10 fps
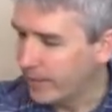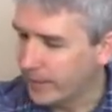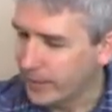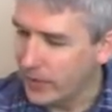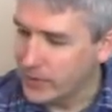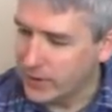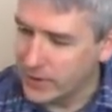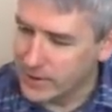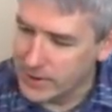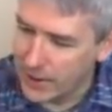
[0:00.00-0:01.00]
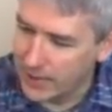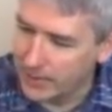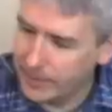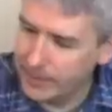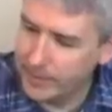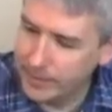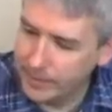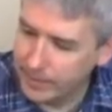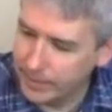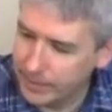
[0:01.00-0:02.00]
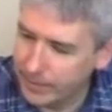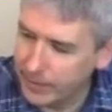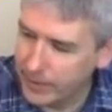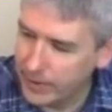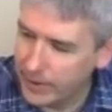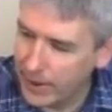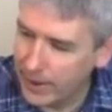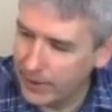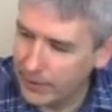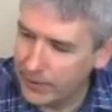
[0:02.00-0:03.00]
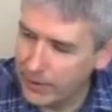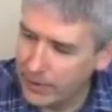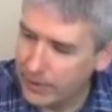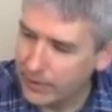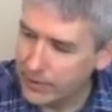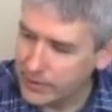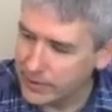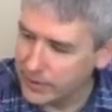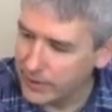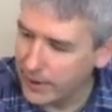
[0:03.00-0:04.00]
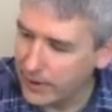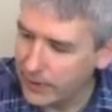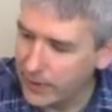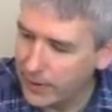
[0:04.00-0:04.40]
using the same diode, crystal diode,